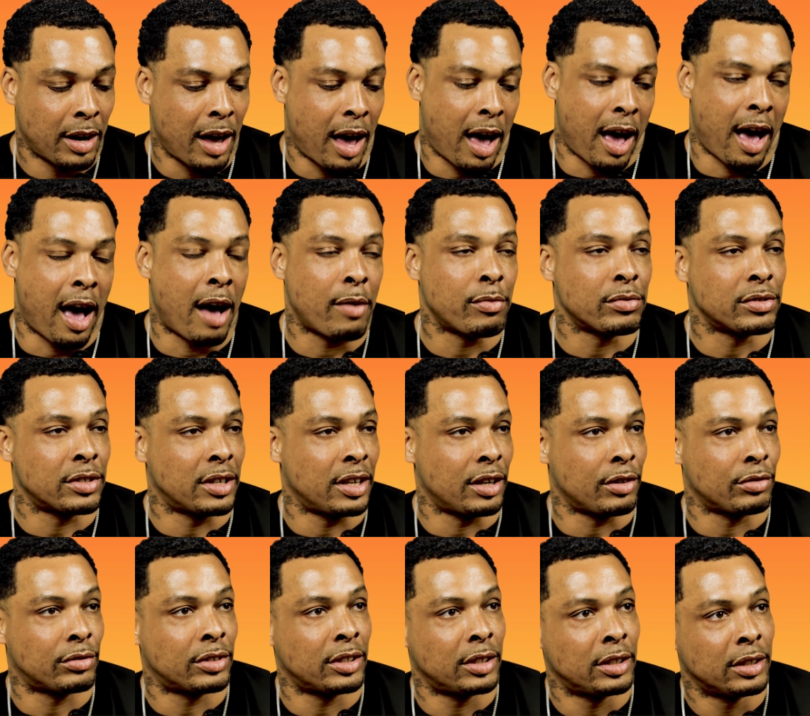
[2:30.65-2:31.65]
I, I was
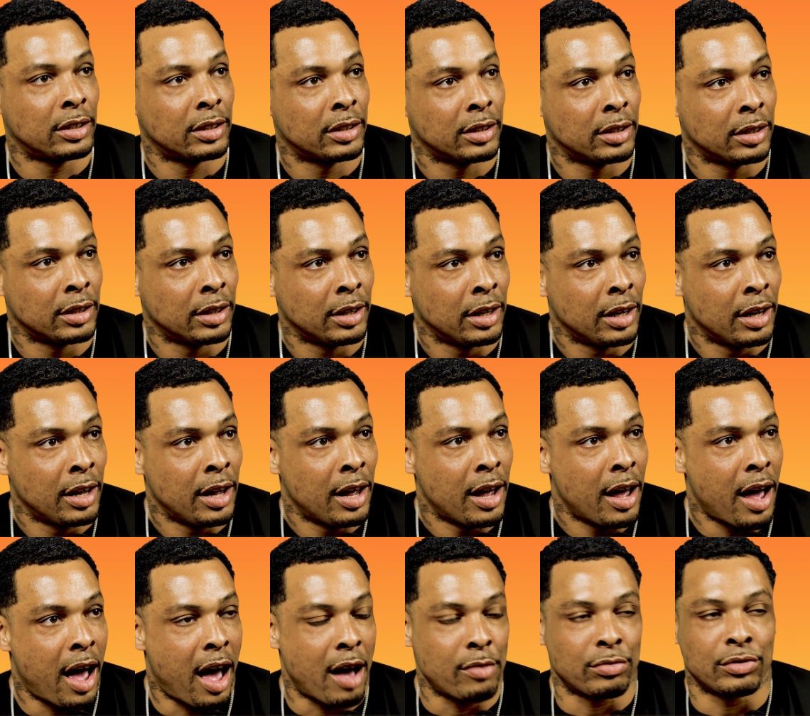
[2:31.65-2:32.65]
guilty.
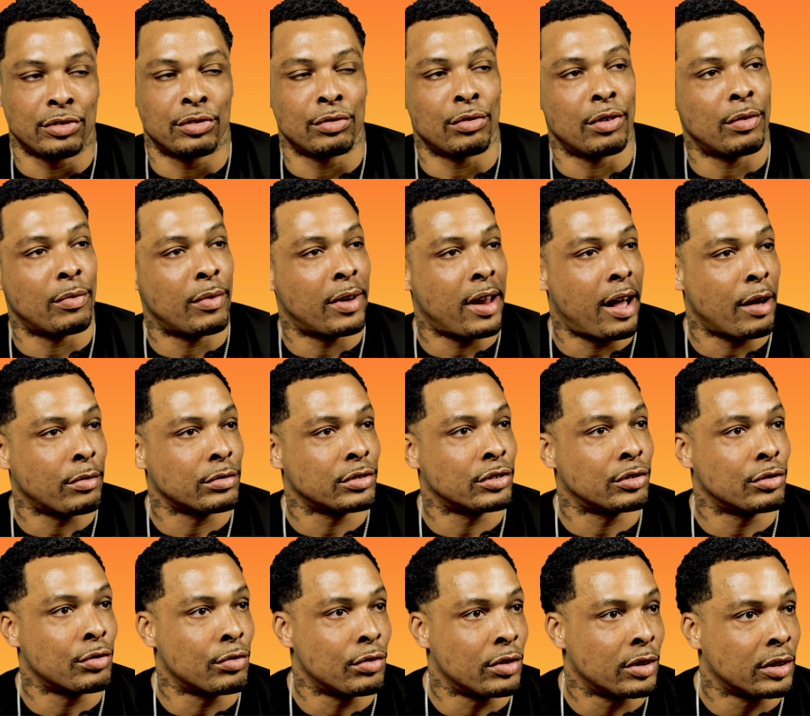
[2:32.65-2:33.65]
I was doing what I was
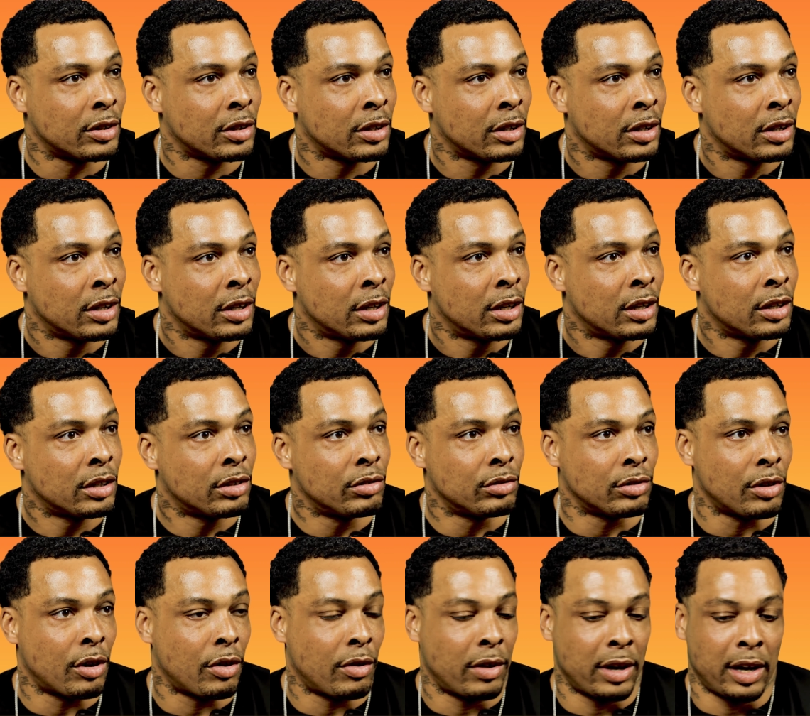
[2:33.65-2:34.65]
doing, you
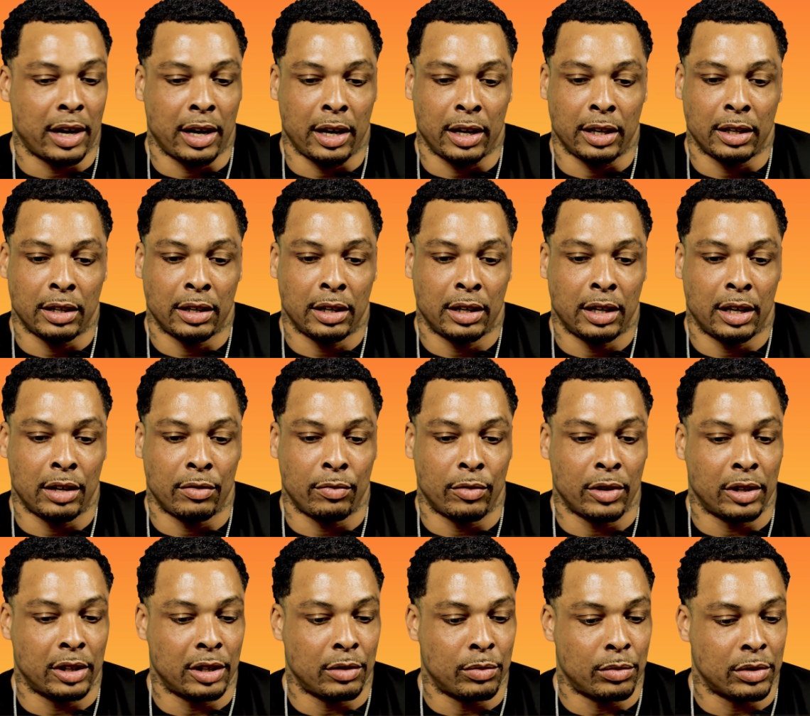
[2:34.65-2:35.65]
know, and it
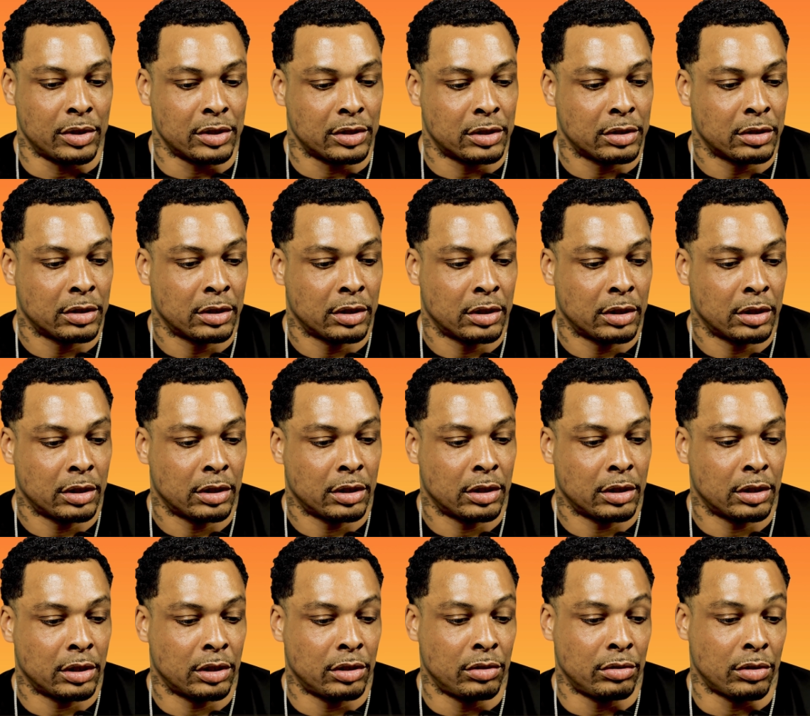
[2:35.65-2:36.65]
really was,
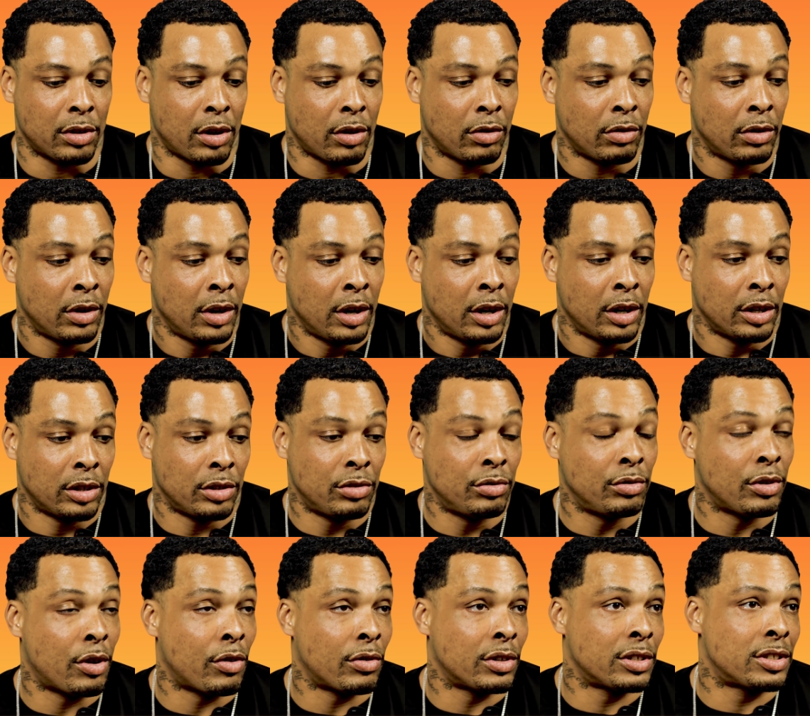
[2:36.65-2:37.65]
you know, you
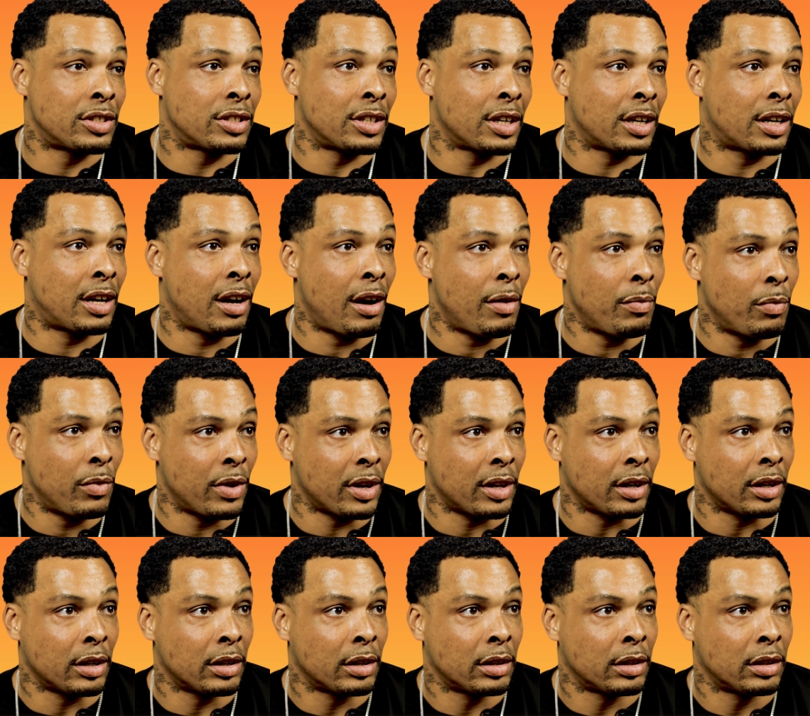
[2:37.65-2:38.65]
know this shit come with
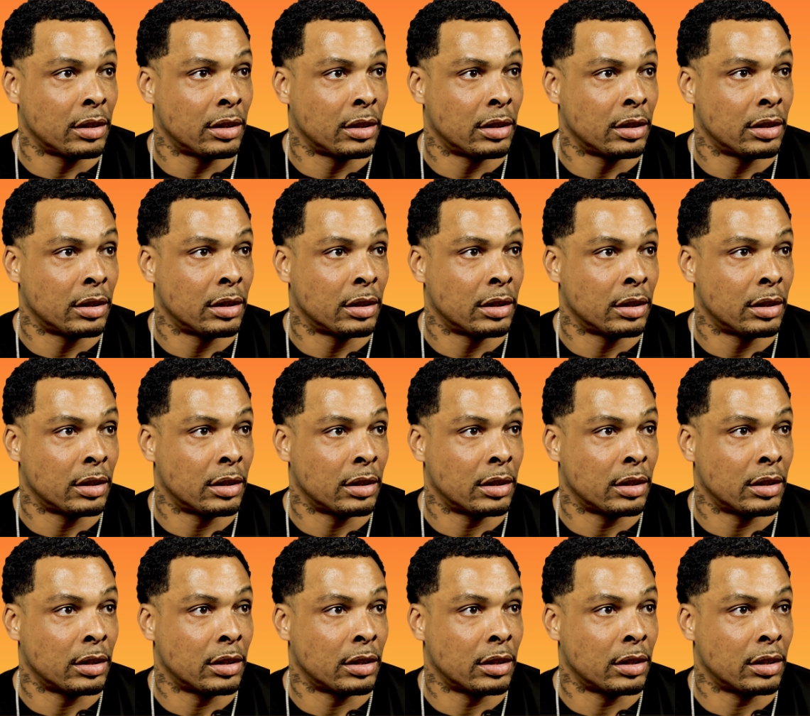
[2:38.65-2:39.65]
it,
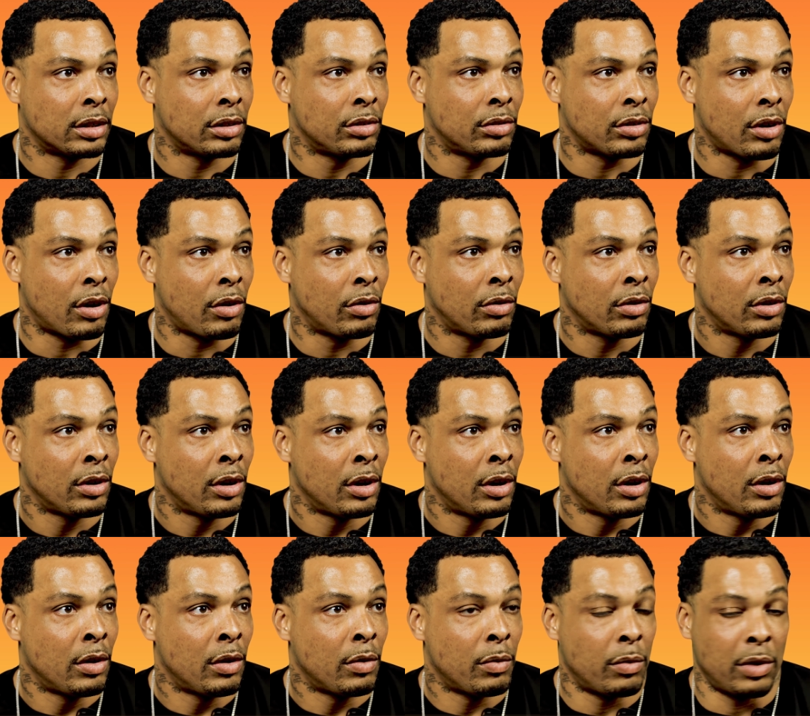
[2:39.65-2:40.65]
you know
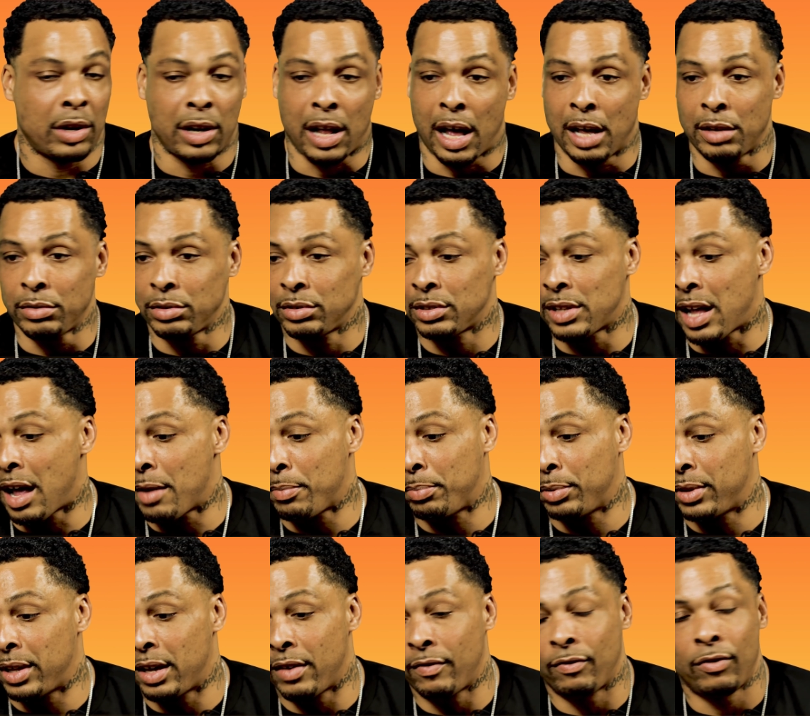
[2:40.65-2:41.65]
when I stopped
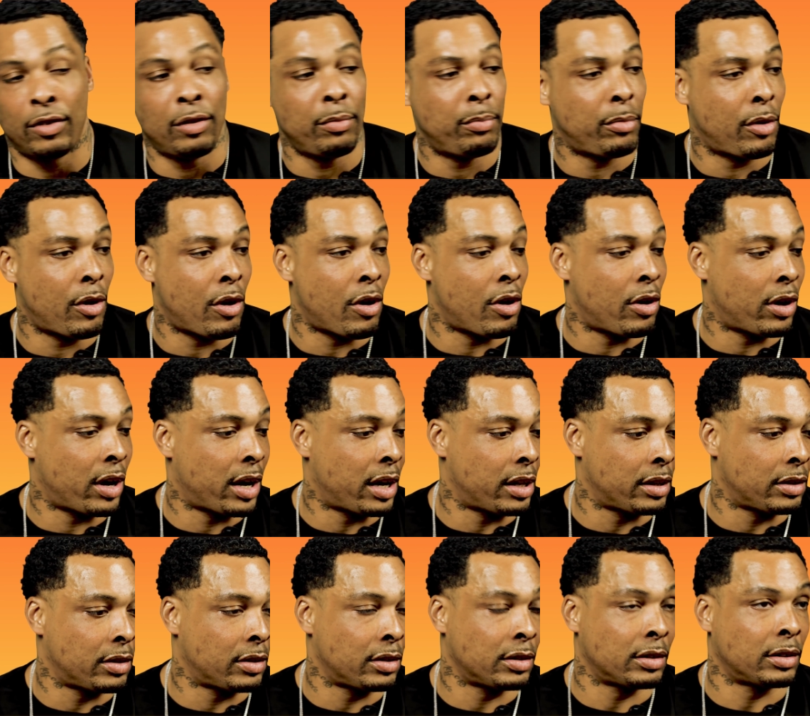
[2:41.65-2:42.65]
playing football
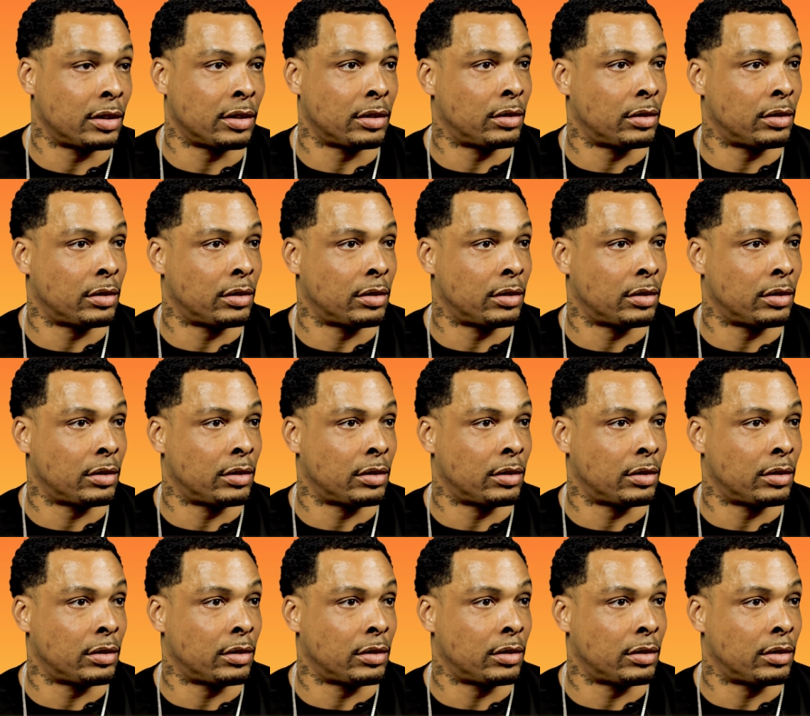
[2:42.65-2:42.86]
and